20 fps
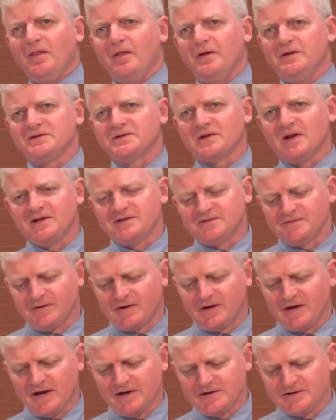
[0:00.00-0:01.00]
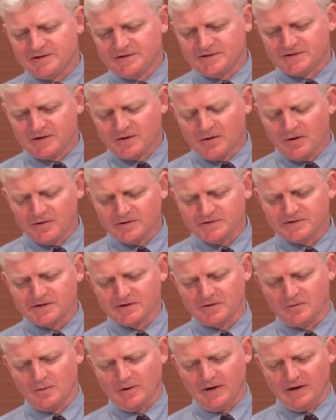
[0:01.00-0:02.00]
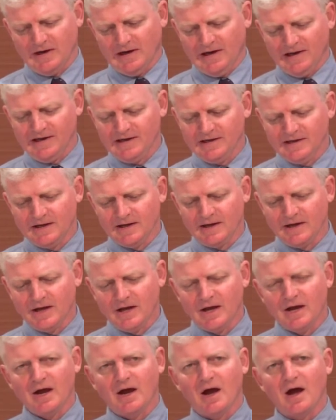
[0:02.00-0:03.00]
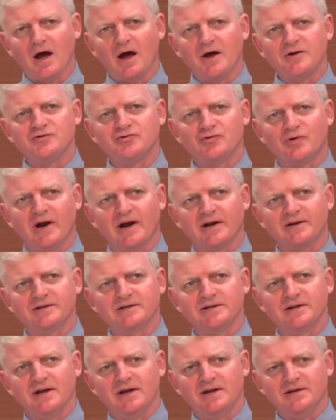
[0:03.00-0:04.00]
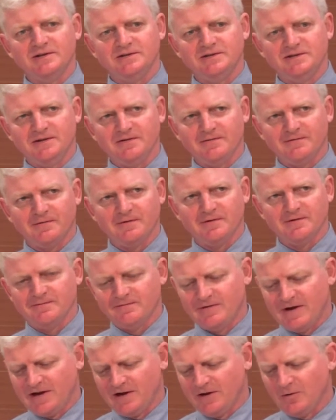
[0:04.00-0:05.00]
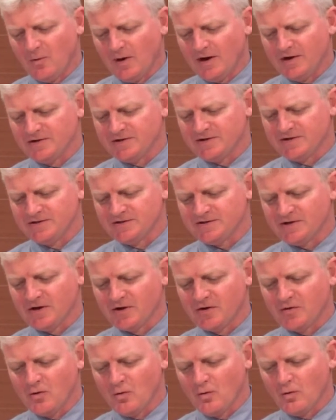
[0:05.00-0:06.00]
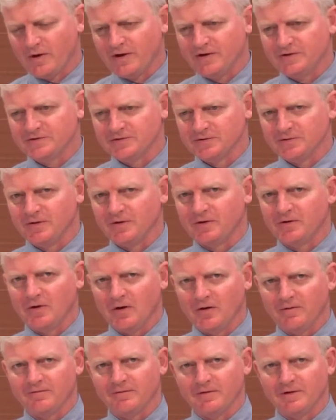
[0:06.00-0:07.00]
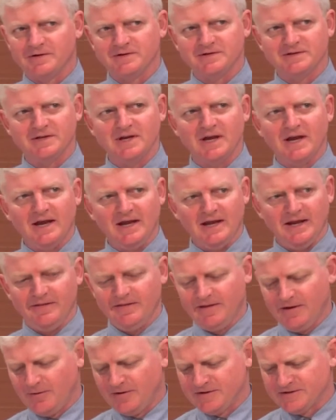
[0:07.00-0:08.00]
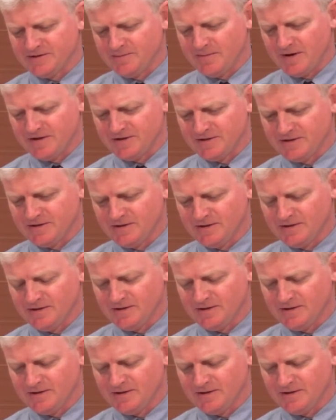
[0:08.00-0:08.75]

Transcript: these classifications consequently attract different valuations according to the confidence in their estimation.